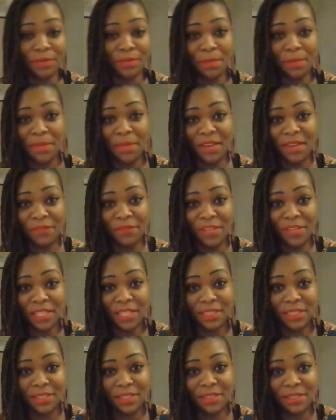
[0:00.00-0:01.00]
the
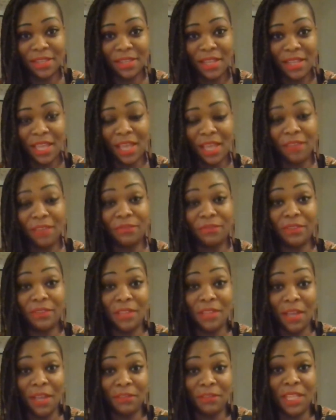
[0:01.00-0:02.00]
benefits
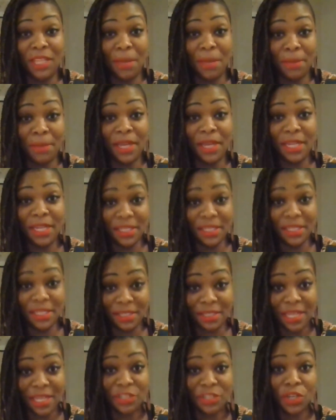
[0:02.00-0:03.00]
of the
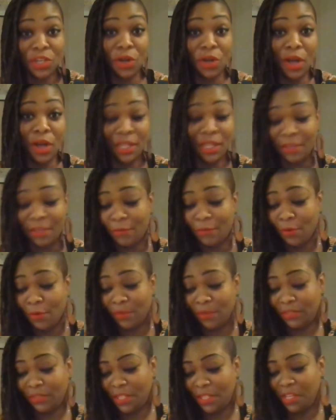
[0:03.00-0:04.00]
abundance that you're calling
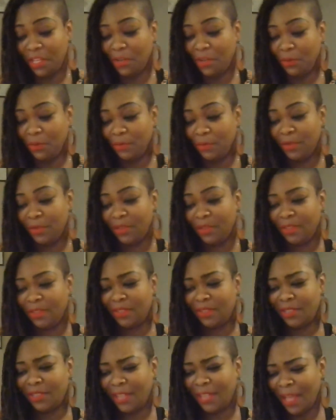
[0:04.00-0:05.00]
forth to you.
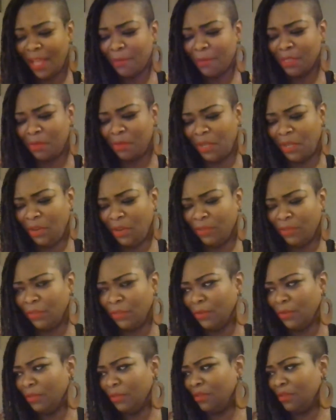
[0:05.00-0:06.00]
So that was
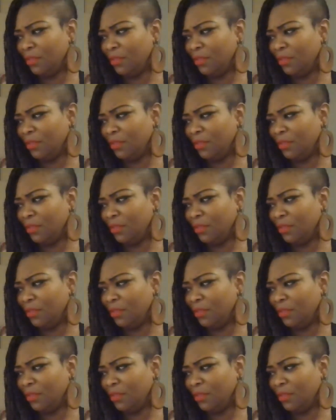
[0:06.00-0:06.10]
beautiful.